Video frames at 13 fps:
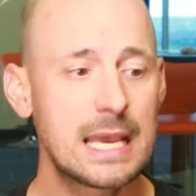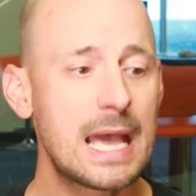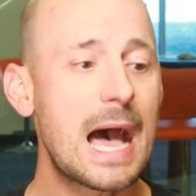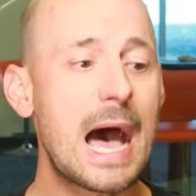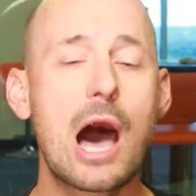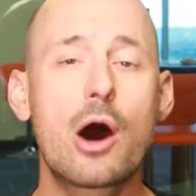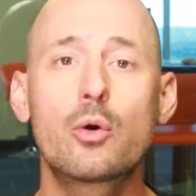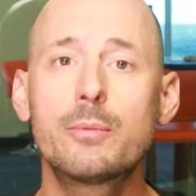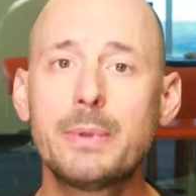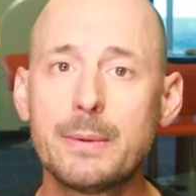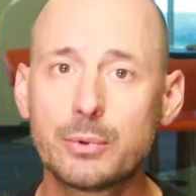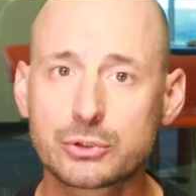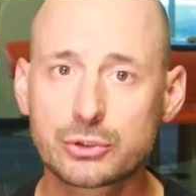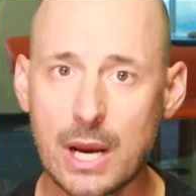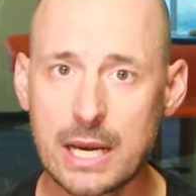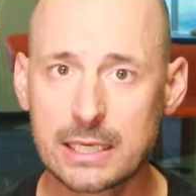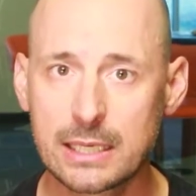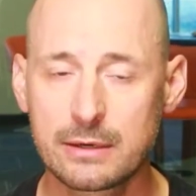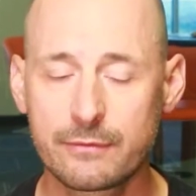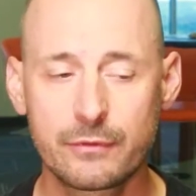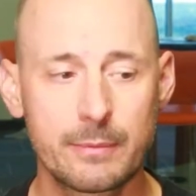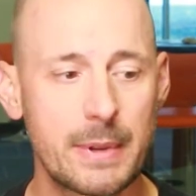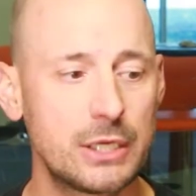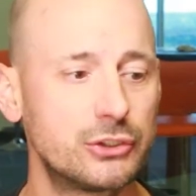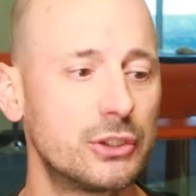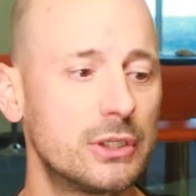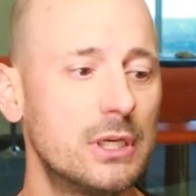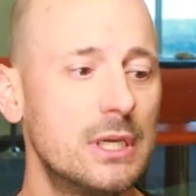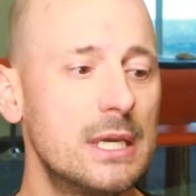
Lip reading: how are people trying to get information.